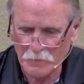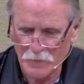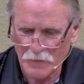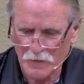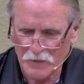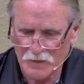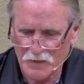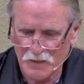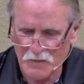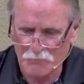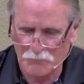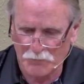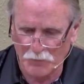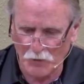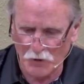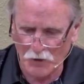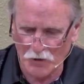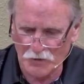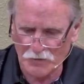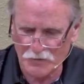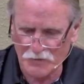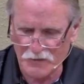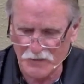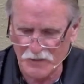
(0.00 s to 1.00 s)
He
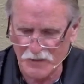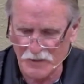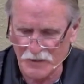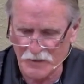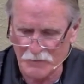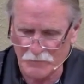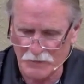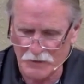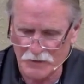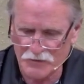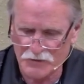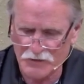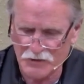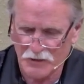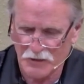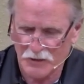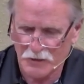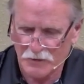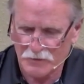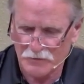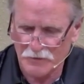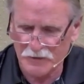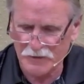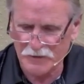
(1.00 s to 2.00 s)
burned the image
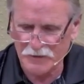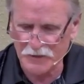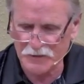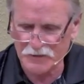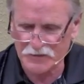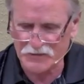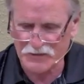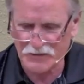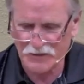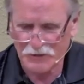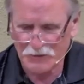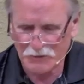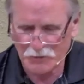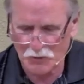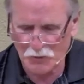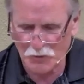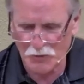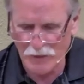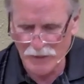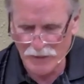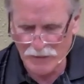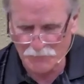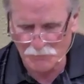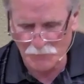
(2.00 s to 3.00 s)
that his
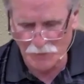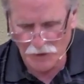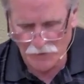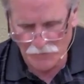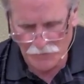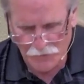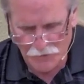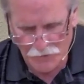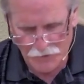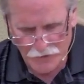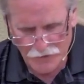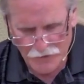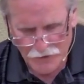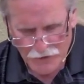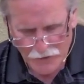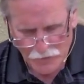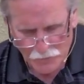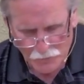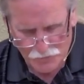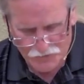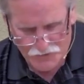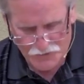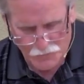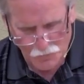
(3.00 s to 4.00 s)
grandmother
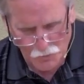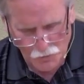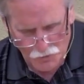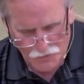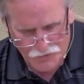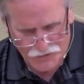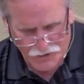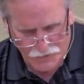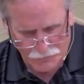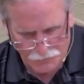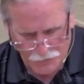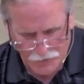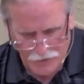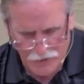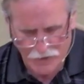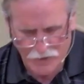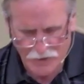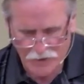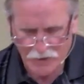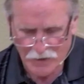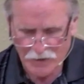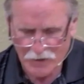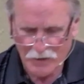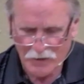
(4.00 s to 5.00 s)
was
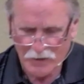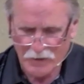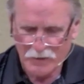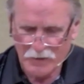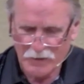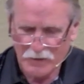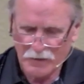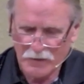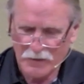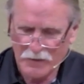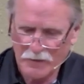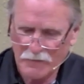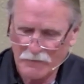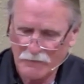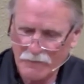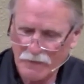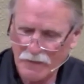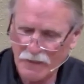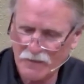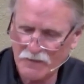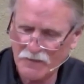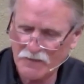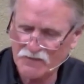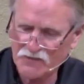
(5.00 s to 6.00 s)
worshiping.
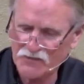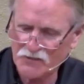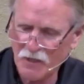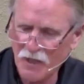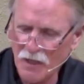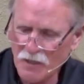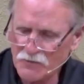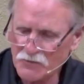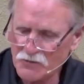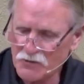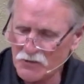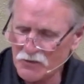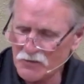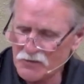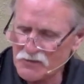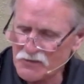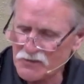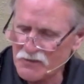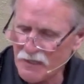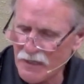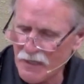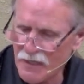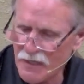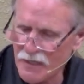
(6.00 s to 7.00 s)
And it's not just
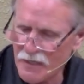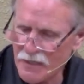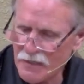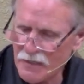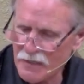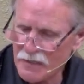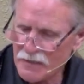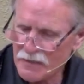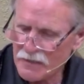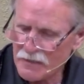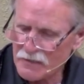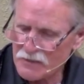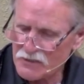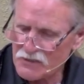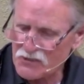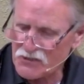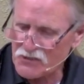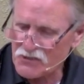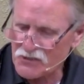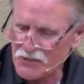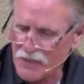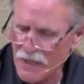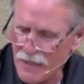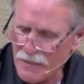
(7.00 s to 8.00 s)
a
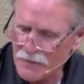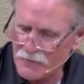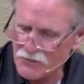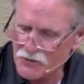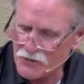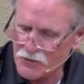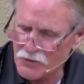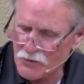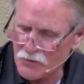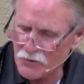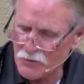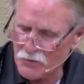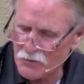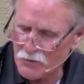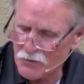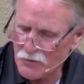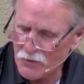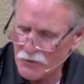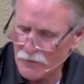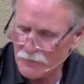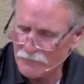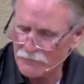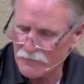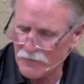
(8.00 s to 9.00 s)
statue
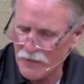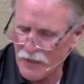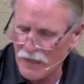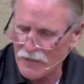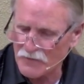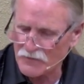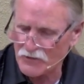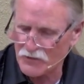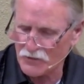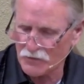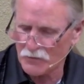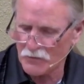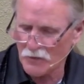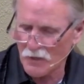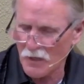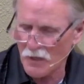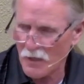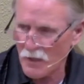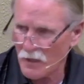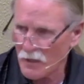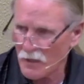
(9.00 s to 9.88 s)
of Asherah,